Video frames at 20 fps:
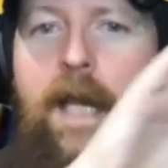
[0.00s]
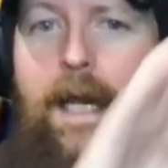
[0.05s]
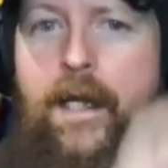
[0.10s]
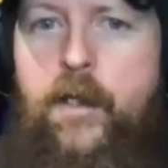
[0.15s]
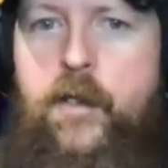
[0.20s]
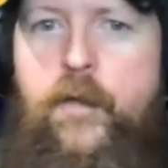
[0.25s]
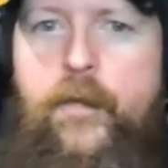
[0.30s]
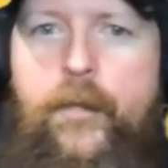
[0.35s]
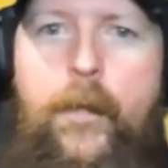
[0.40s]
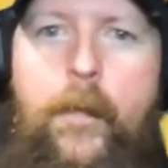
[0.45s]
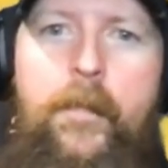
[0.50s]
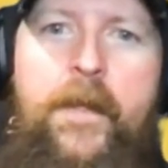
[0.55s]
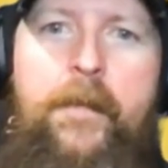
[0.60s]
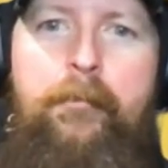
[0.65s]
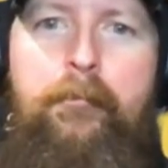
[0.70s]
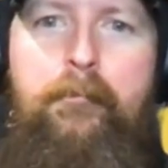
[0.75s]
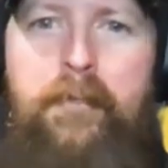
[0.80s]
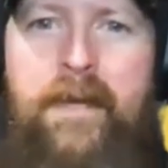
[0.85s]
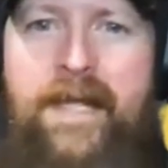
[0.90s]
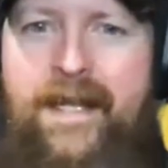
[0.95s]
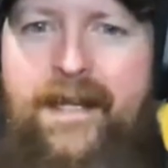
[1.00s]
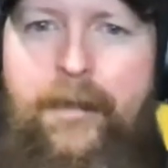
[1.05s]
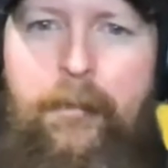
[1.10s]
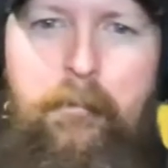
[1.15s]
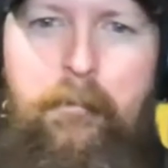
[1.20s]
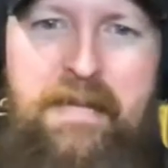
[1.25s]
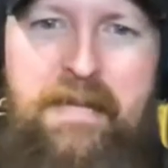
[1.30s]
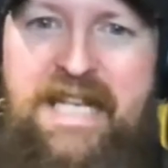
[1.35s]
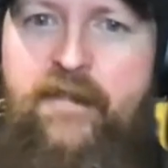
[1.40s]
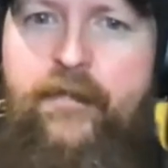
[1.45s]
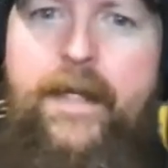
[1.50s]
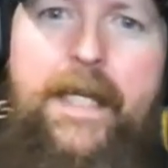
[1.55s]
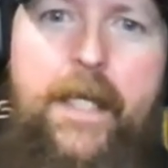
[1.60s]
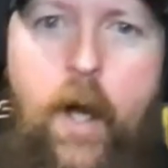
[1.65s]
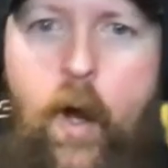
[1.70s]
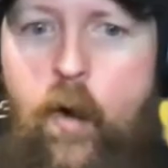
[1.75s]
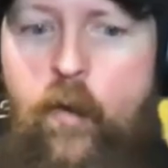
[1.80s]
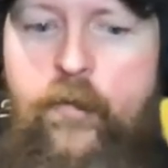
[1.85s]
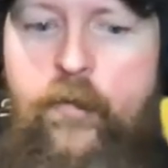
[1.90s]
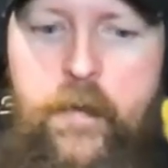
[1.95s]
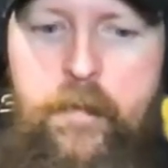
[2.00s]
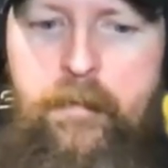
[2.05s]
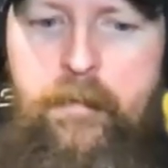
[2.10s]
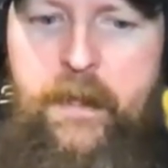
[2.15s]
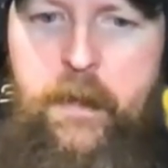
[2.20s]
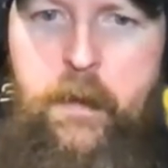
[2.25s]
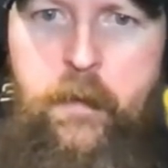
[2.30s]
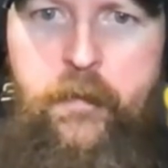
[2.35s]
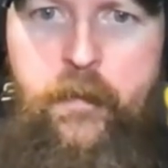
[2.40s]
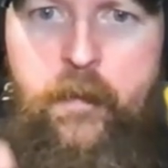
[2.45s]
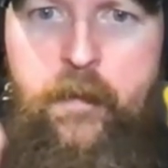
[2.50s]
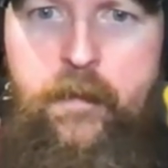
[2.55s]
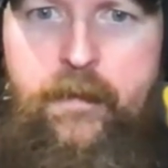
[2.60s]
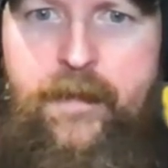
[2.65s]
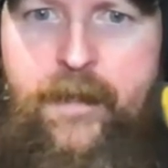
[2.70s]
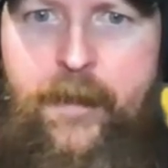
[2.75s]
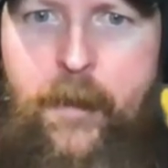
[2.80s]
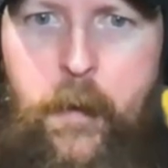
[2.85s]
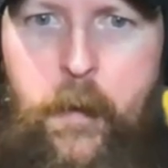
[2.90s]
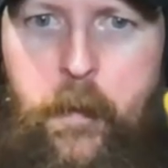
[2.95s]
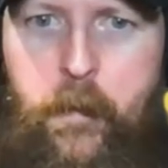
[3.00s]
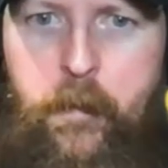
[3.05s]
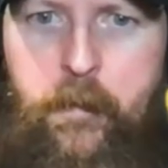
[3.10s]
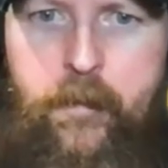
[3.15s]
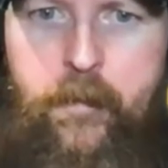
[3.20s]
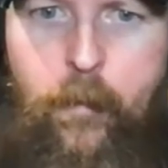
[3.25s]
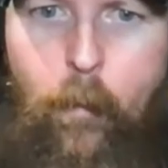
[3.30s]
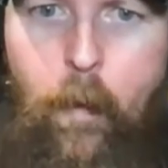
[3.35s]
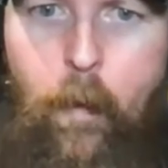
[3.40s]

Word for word: change from the big beefy overbuilt you know